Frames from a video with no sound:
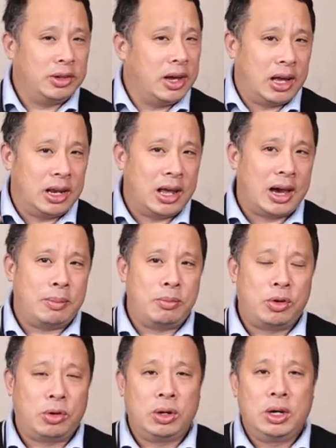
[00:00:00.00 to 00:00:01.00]
you got a lot
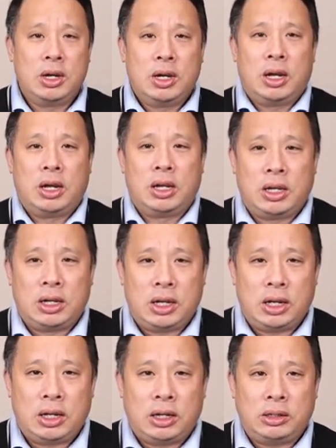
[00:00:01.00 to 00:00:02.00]
more
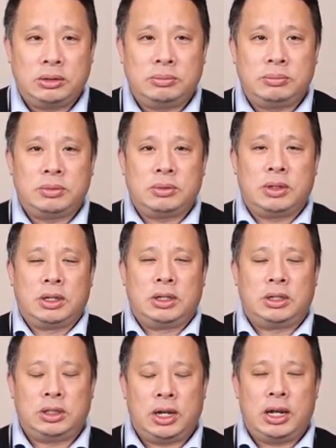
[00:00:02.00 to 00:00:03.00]
uh,
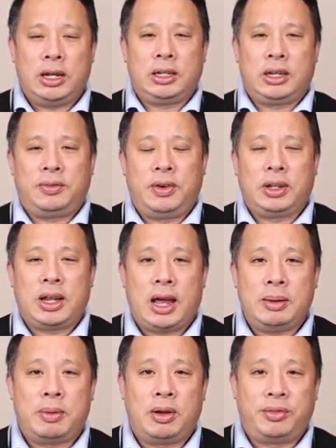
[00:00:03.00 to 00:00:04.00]
uh, different
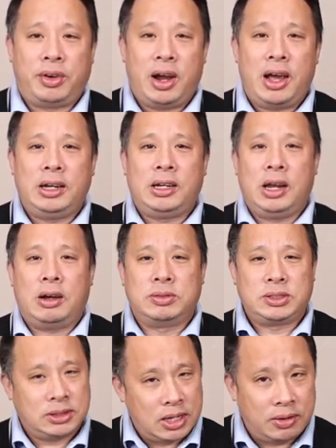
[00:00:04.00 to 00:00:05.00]
type of variety of
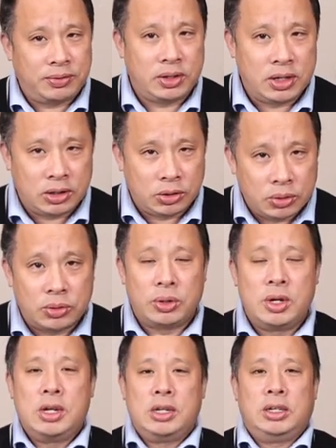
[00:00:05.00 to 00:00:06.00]
stuff you can do.
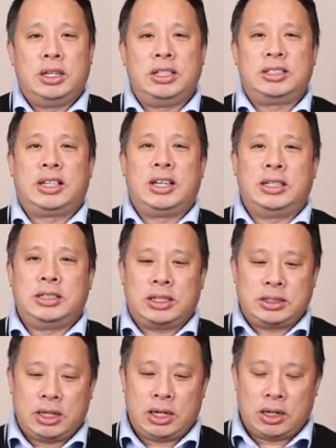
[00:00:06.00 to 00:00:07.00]
Instead,
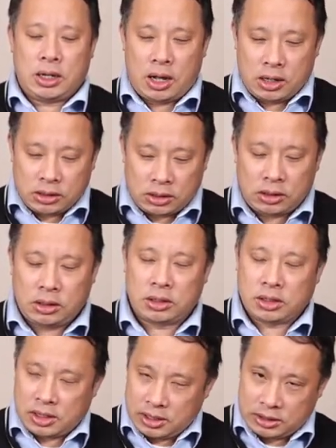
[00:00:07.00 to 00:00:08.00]
just uh, on
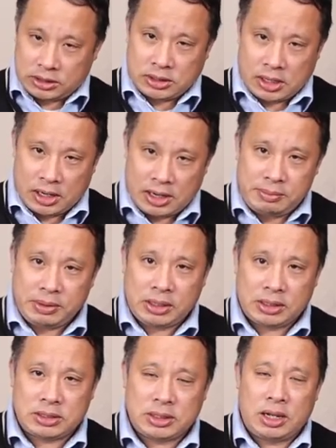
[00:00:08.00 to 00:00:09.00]
Earth, there's a
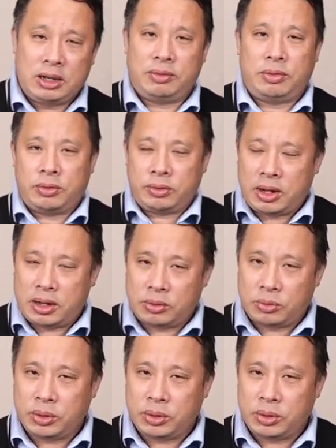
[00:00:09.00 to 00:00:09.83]
limited stuff, and